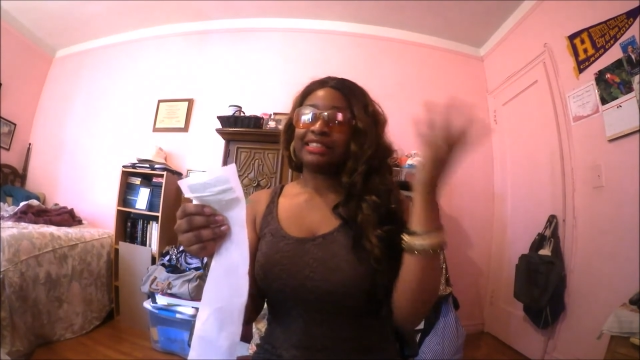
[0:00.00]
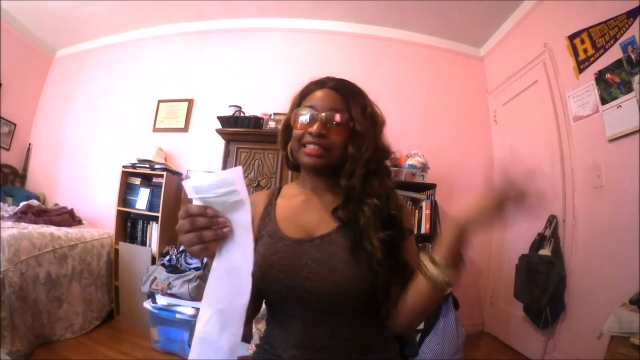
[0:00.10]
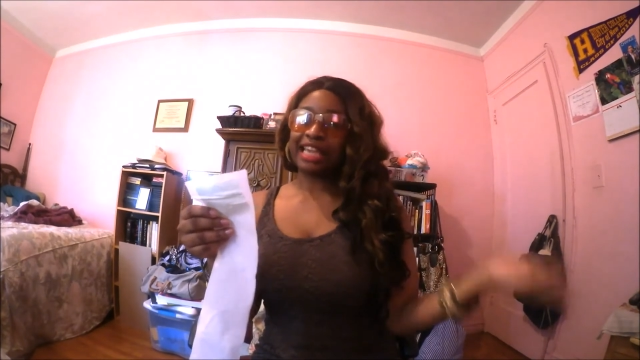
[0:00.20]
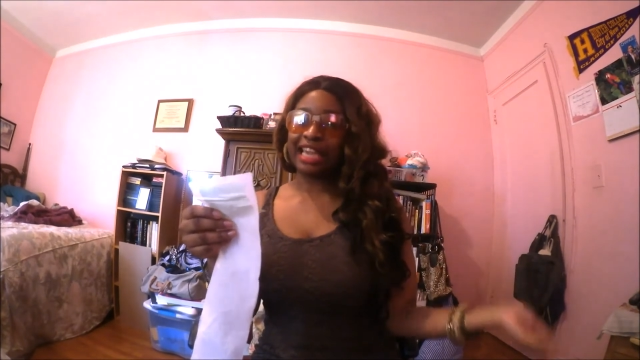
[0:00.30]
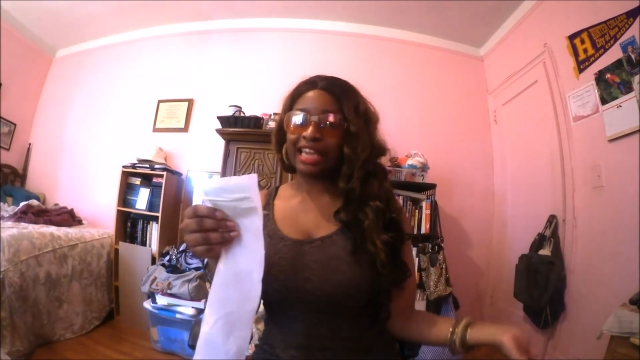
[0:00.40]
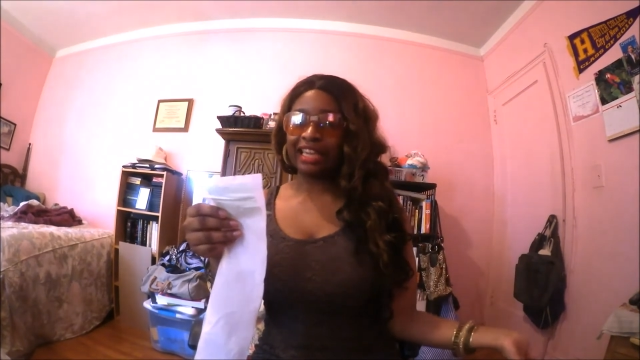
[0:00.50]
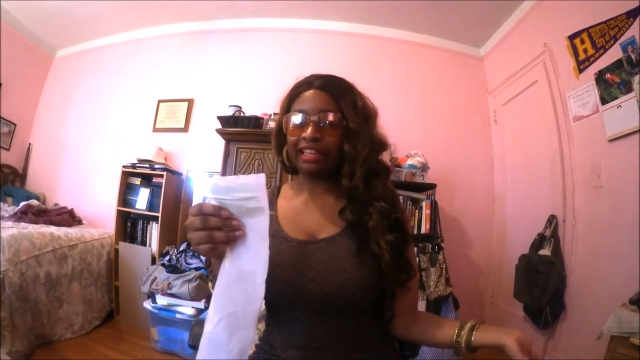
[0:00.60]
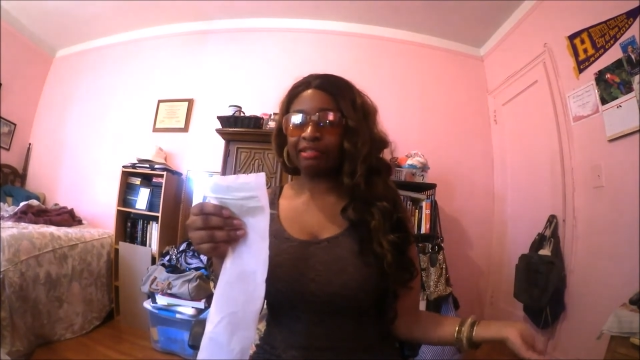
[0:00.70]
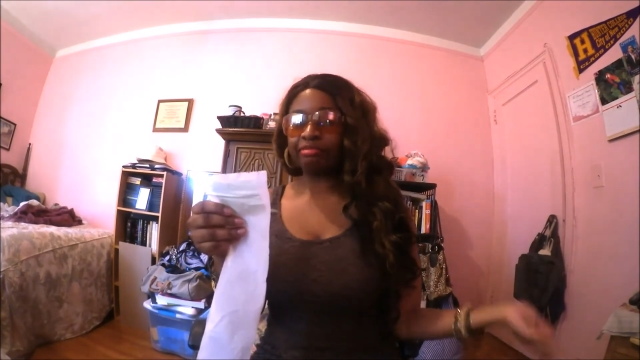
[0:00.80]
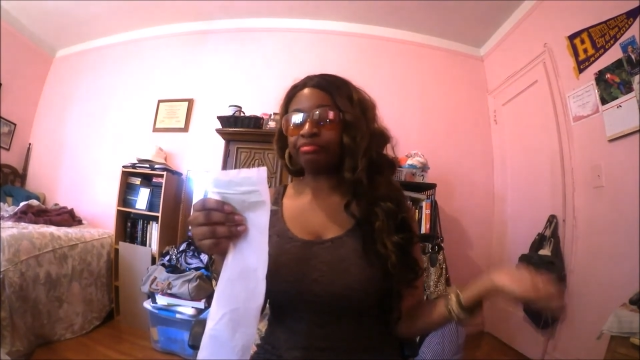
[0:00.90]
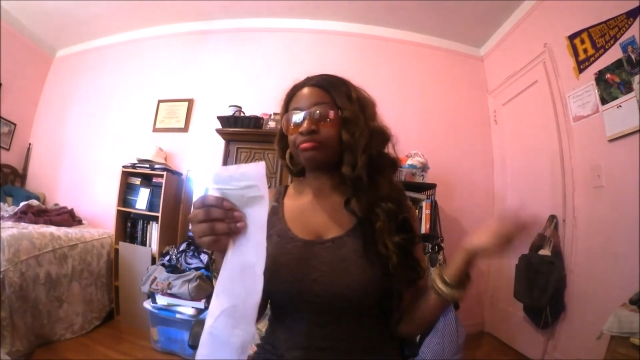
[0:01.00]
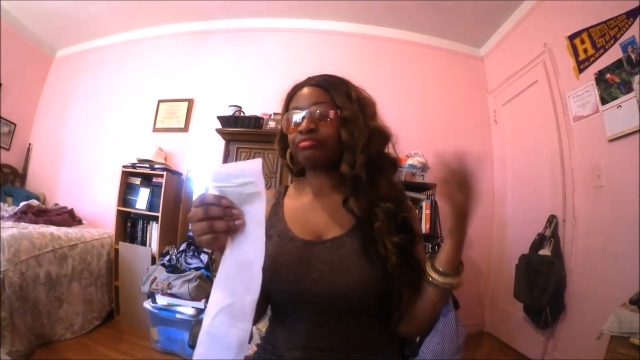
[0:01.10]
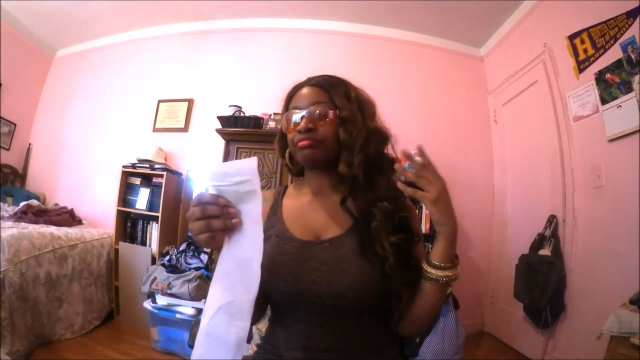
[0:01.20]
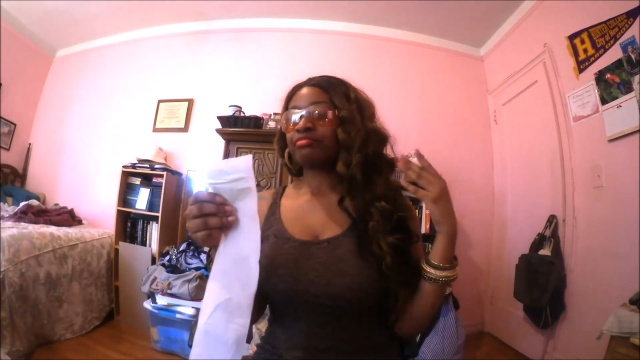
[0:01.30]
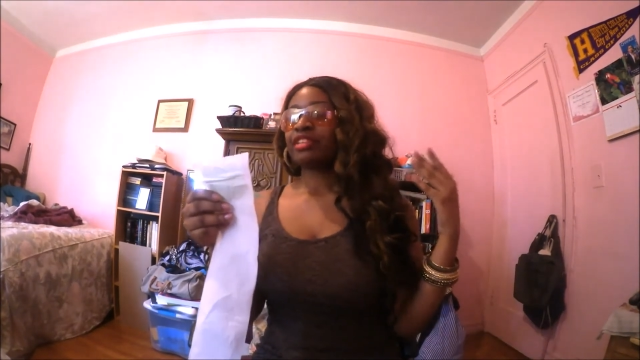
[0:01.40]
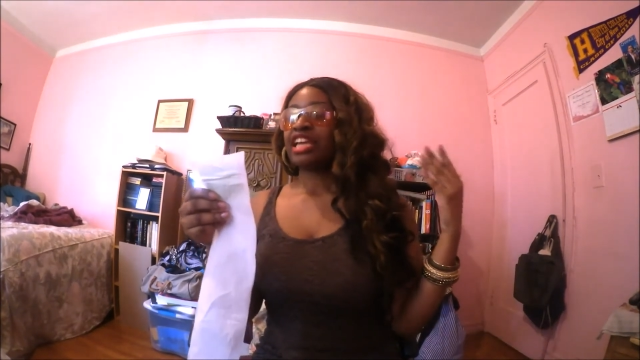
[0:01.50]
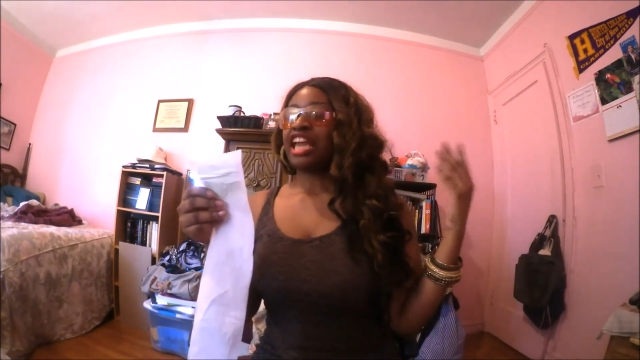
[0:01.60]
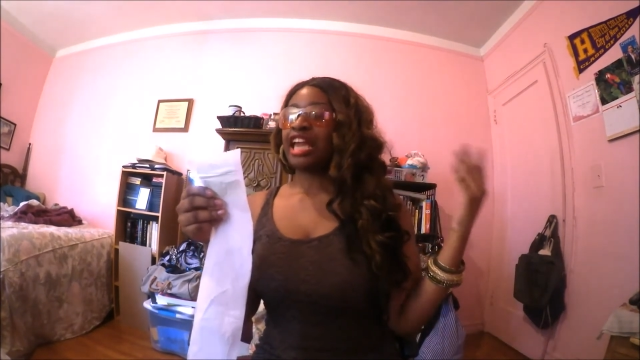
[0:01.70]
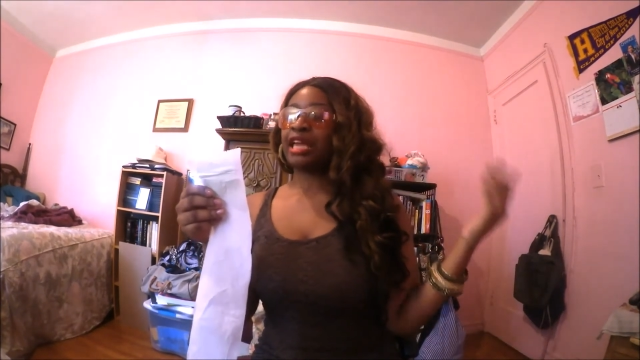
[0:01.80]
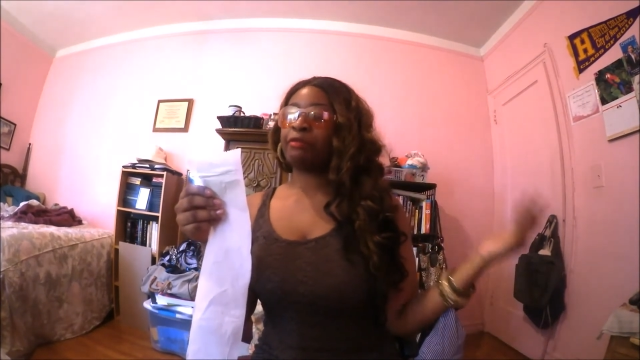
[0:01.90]
Game,
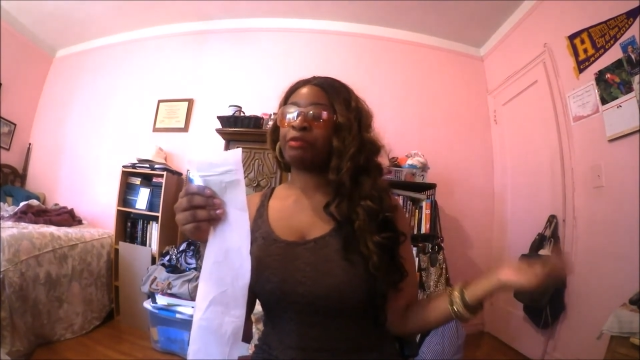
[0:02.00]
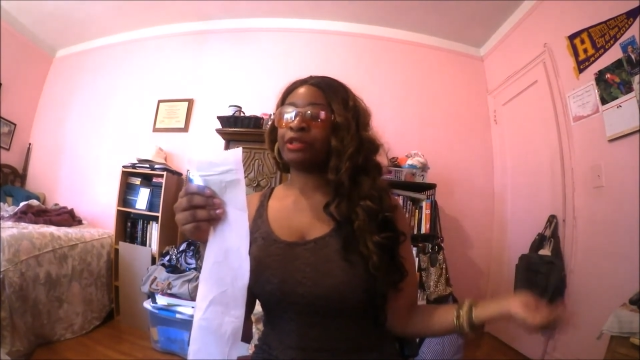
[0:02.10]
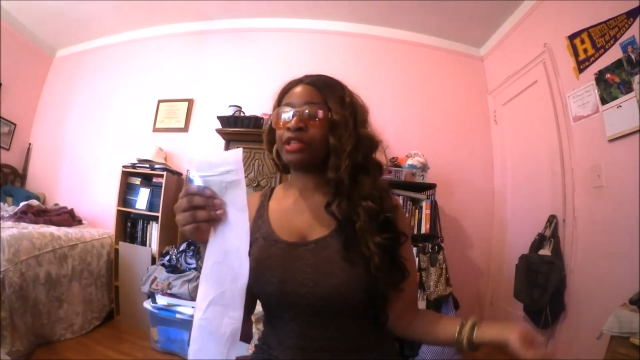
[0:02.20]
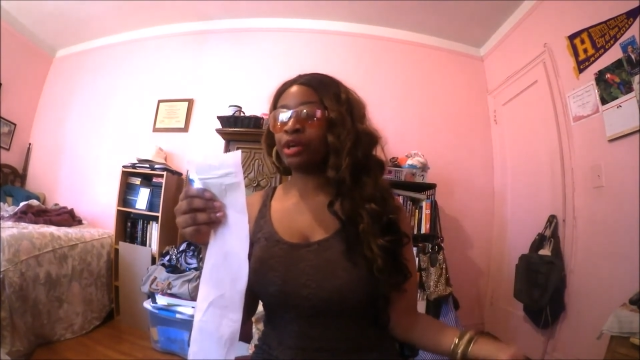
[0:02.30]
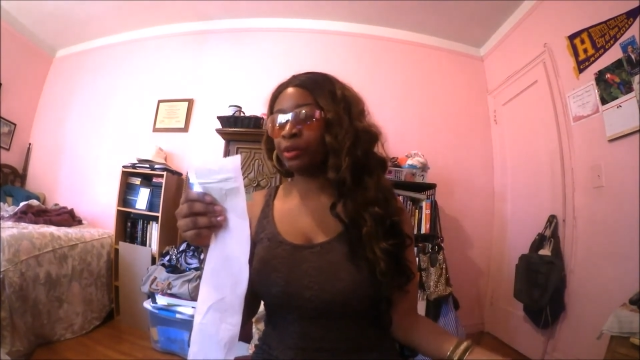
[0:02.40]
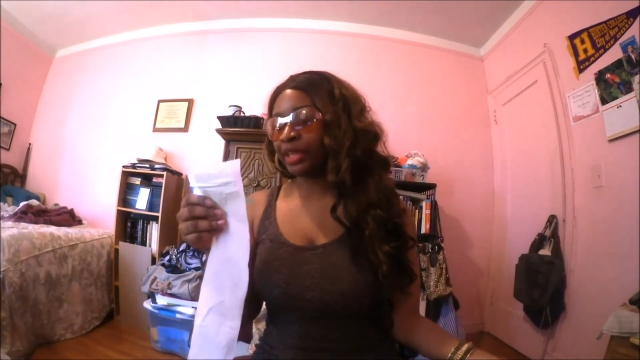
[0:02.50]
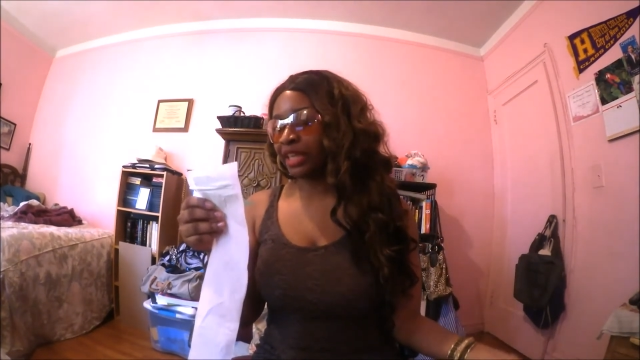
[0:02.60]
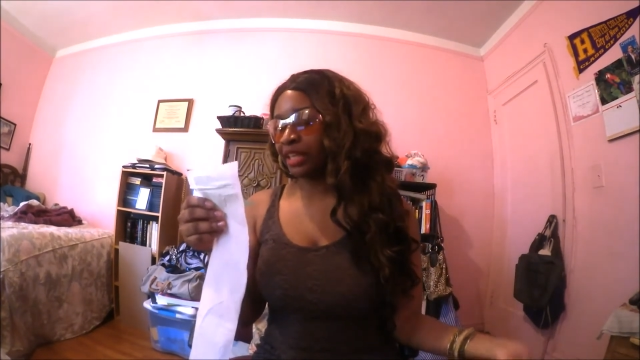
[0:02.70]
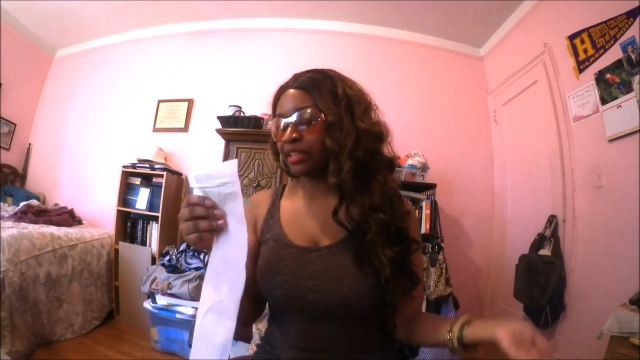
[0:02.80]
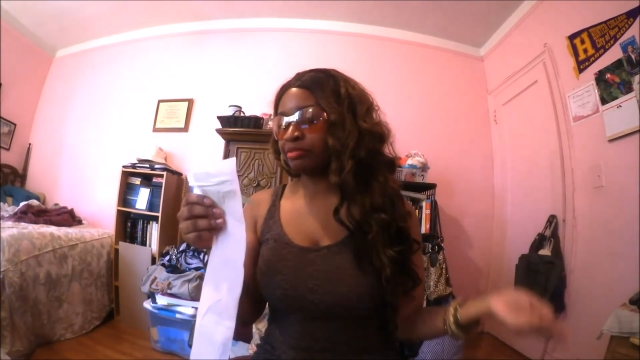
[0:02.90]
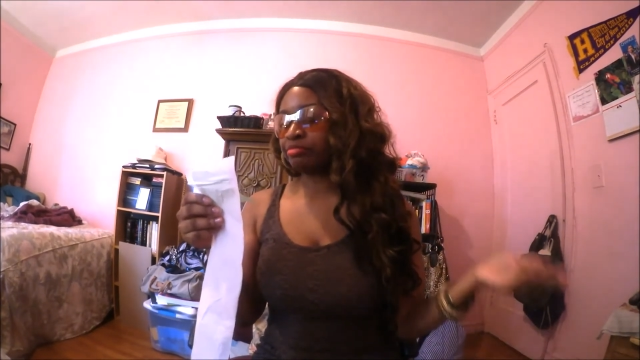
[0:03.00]
Ava Goda?